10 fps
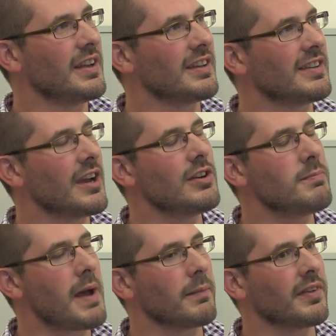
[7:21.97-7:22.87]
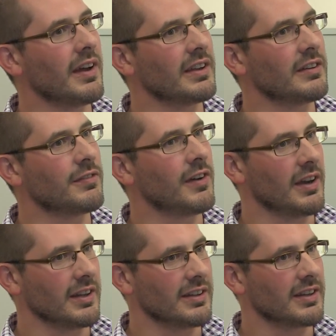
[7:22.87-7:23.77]
because the only maps that I could
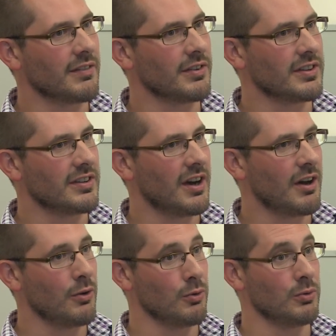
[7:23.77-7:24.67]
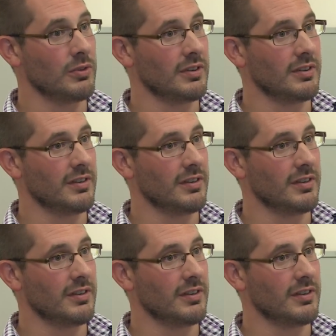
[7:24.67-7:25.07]
find that covered the whole